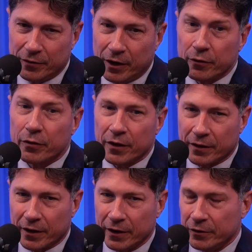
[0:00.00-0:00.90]
The other thing
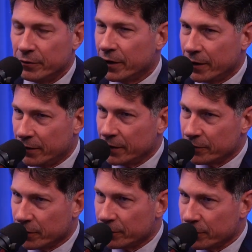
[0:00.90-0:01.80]
that I do that I think
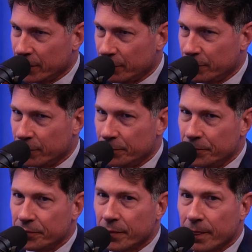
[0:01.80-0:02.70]
is also helpful
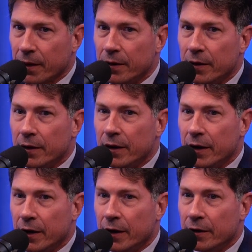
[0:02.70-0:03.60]

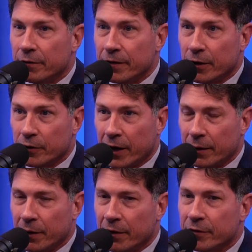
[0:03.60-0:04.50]
in a failed
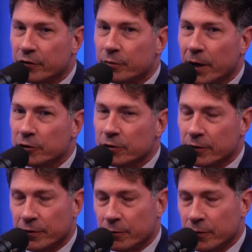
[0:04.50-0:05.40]
IMF, especially
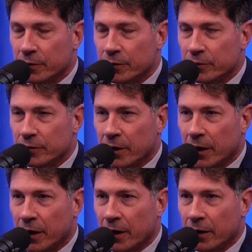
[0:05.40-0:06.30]
if it was
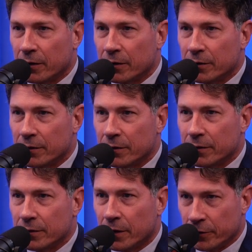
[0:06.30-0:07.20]

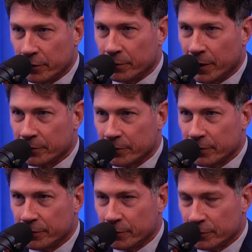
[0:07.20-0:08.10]
under the muscle,
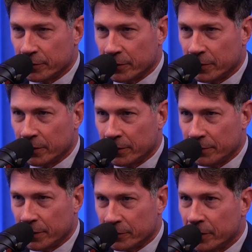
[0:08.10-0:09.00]
if it was a
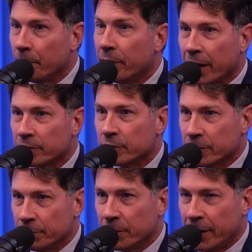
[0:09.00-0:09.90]

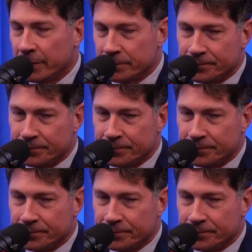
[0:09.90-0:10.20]
subpectoral implant,